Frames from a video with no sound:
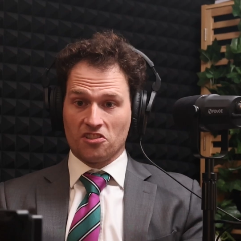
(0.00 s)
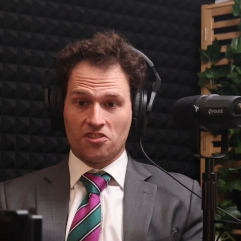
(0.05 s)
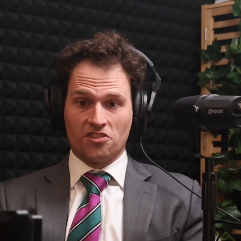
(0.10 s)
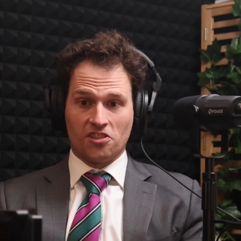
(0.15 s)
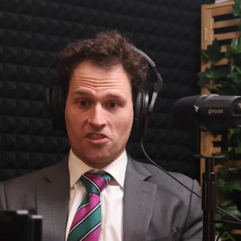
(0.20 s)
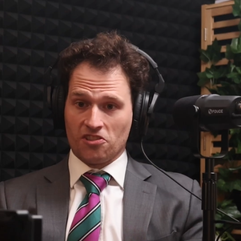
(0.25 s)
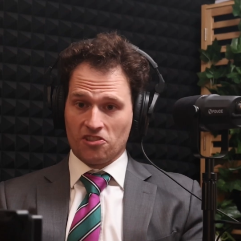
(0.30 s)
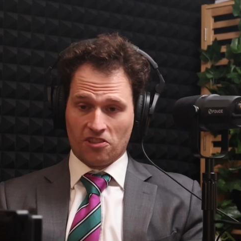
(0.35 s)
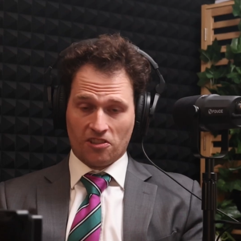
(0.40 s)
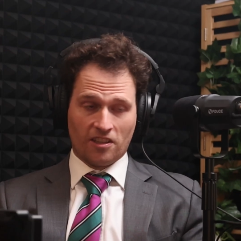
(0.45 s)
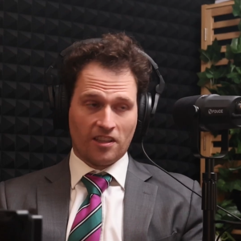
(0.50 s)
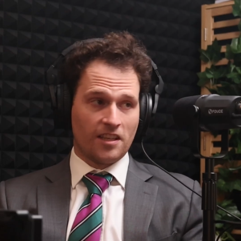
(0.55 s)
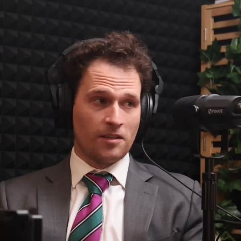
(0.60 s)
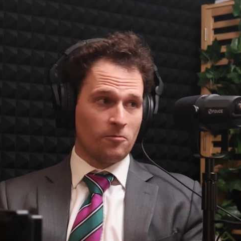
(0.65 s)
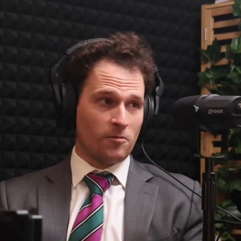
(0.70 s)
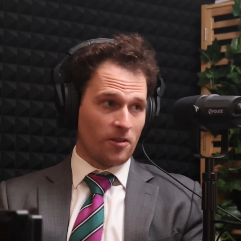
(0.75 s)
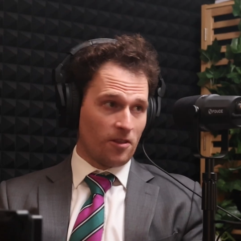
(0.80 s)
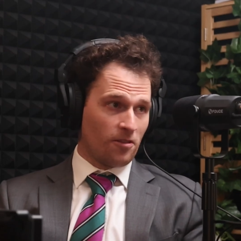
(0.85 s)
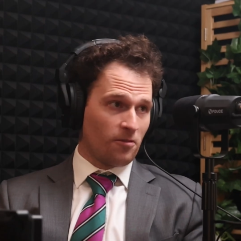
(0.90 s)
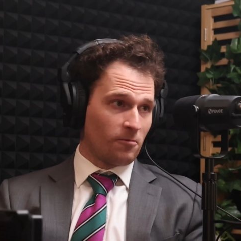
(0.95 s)
consistently
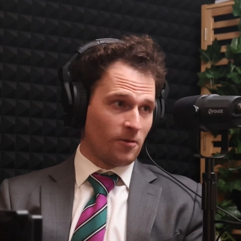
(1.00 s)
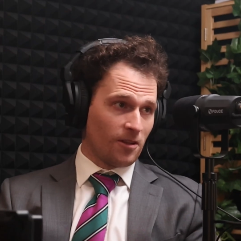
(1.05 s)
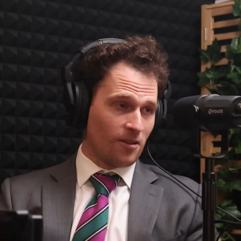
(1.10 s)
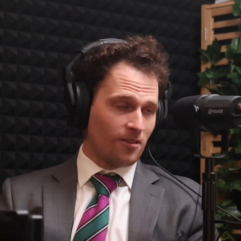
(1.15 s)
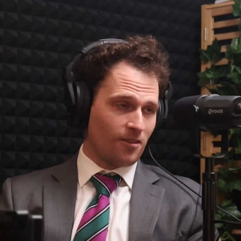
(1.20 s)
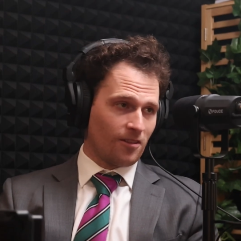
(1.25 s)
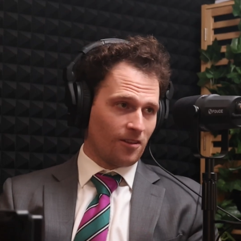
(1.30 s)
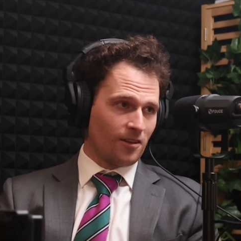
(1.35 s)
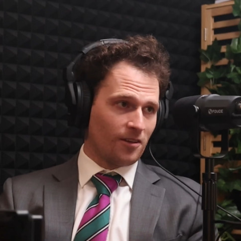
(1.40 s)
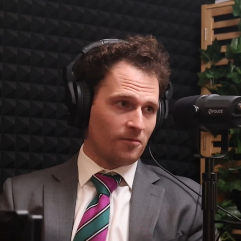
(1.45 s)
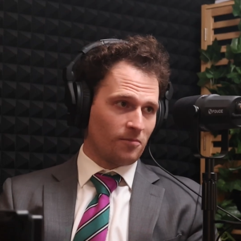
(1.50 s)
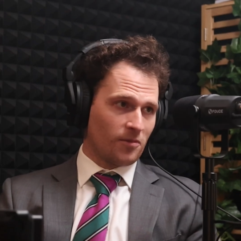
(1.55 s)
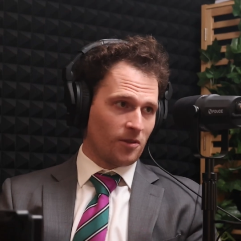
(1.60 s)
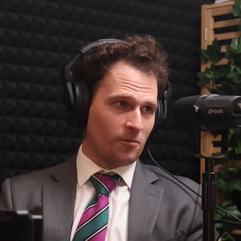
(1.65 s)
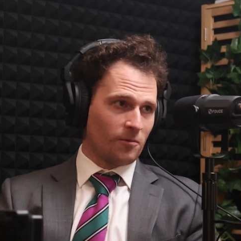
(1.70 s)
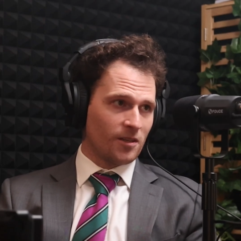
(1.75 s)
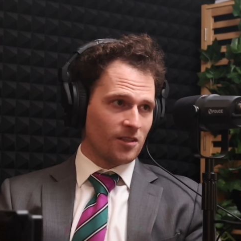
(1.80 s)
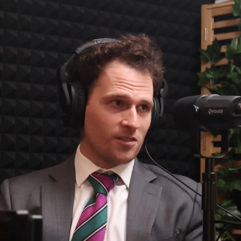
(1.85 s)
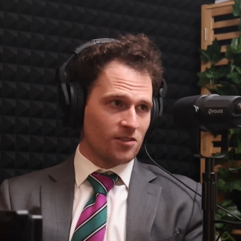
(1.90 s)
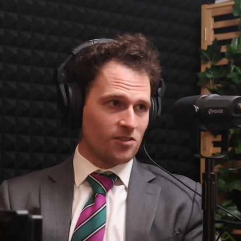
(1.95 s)
with
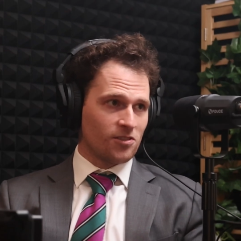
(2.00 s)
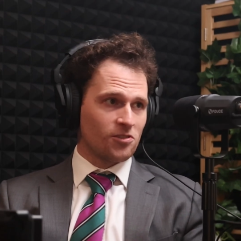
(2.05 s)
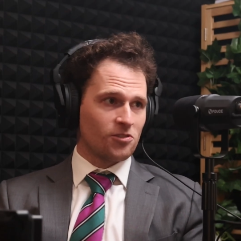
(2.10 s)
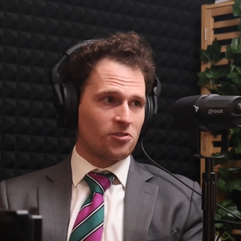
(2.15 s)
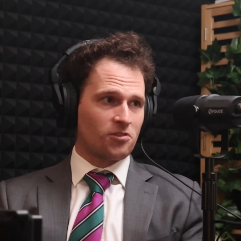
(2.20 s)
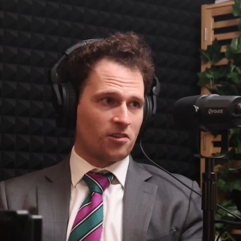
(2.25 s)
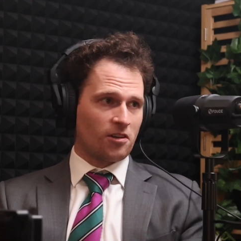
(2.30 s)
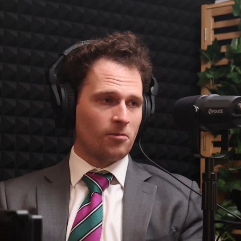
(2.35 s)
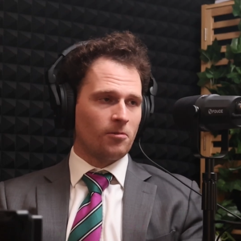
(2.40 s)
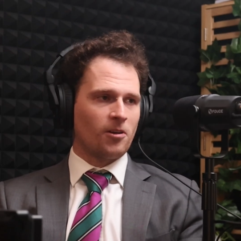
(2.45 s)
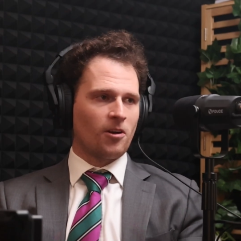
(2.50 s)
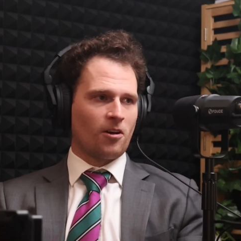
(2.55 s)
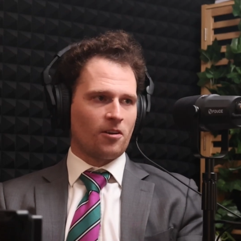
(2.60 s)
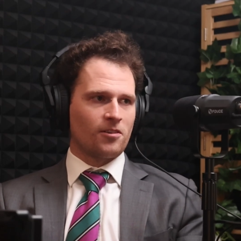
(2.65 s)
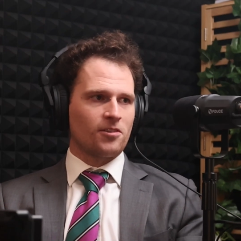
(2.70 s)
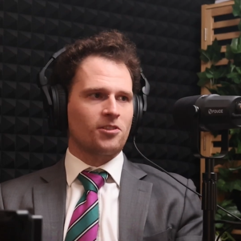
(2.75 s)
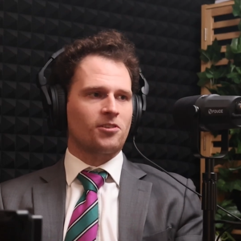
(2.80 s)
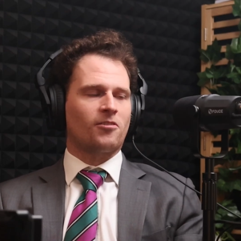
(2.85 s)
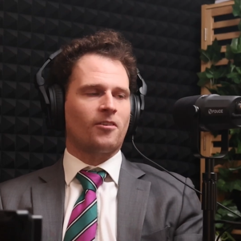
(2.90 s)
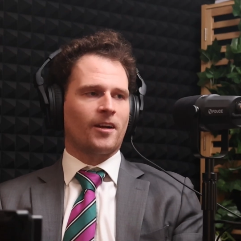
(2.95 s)
the witness's true and
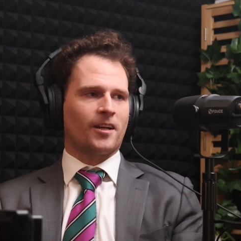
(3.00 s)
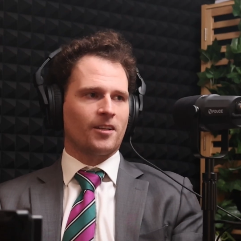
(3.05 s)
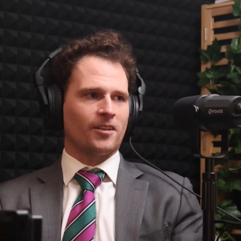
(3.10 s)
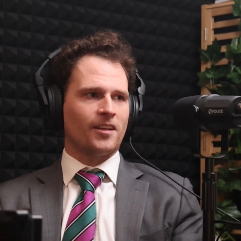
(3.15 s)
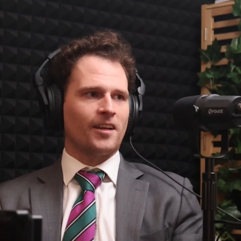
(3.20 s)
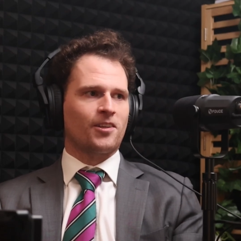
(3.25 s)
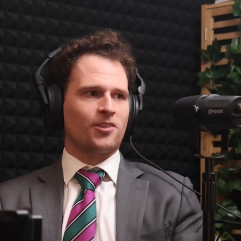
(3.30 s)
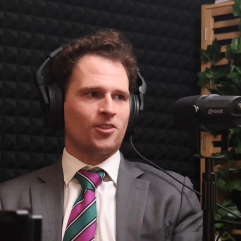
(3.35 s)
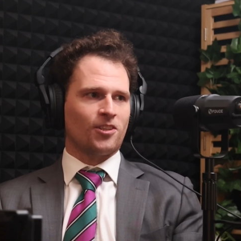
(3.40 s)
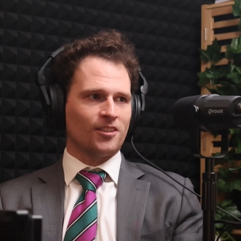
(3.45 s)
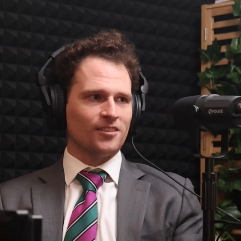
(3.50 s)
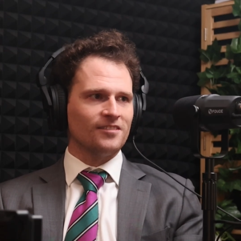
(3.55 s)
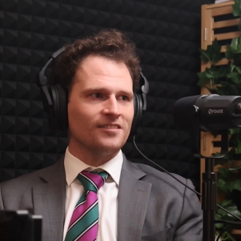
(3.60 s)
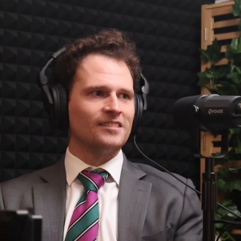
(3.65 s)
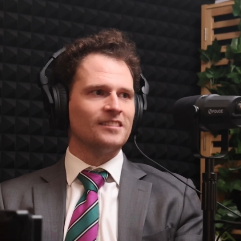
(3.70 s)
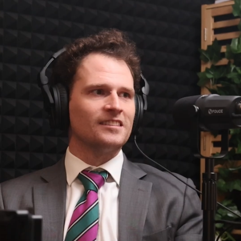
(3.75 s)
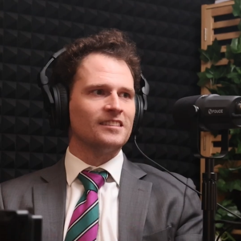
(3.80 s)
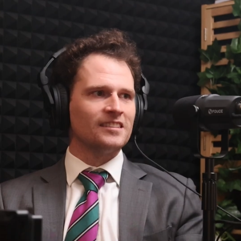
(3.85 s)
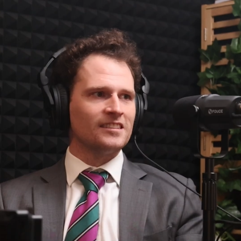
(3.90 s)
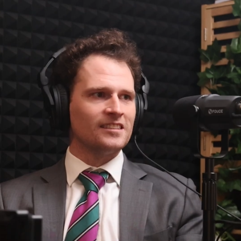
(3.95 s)
honest recollection,